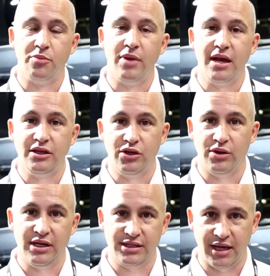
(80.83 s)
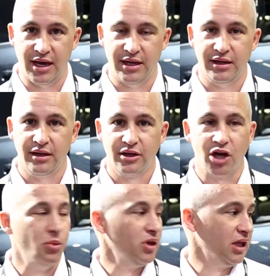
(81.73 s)
are made in the USA,
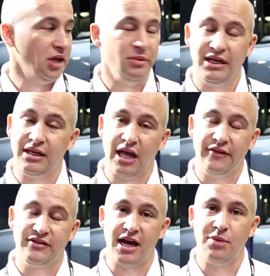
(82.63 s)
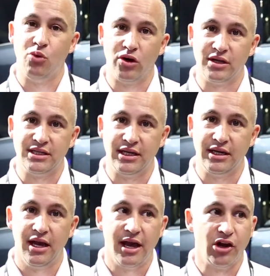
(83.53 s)
come with a limited lifetime warranty,
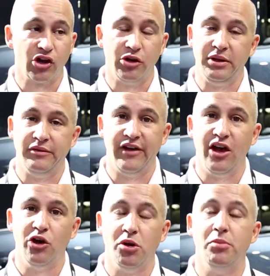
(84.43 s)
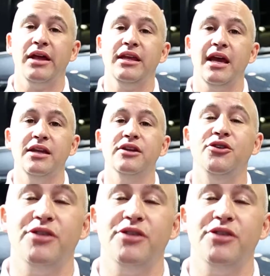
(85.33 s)
and are going to be available by the end of